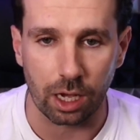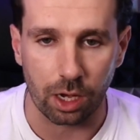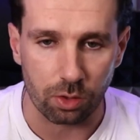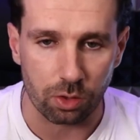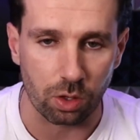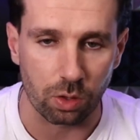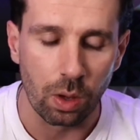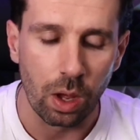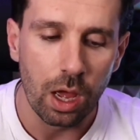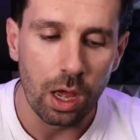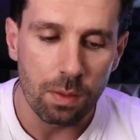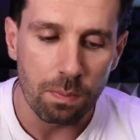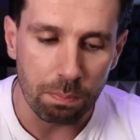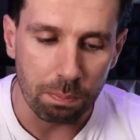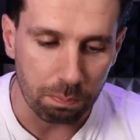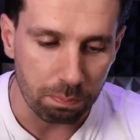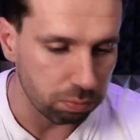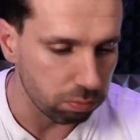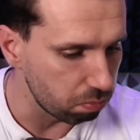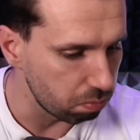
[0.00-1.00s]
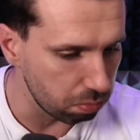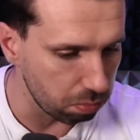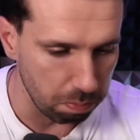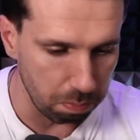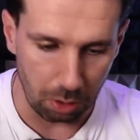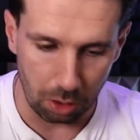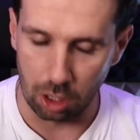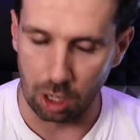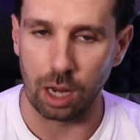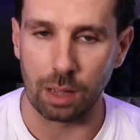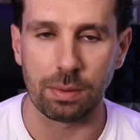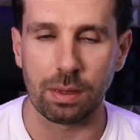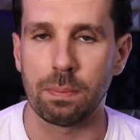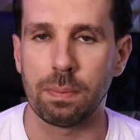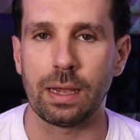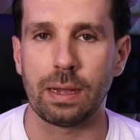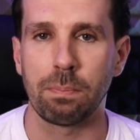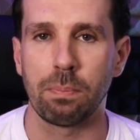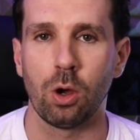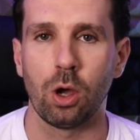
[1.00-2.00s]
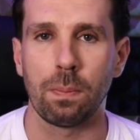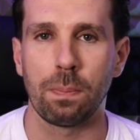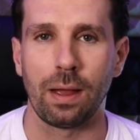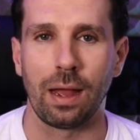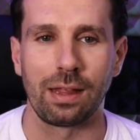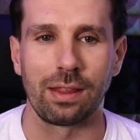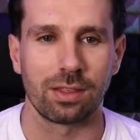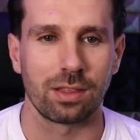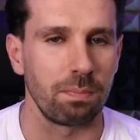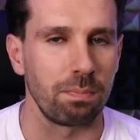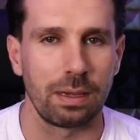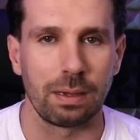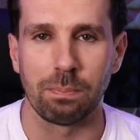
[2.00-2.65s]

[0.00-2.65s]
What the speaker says: So pull up your big boy pants and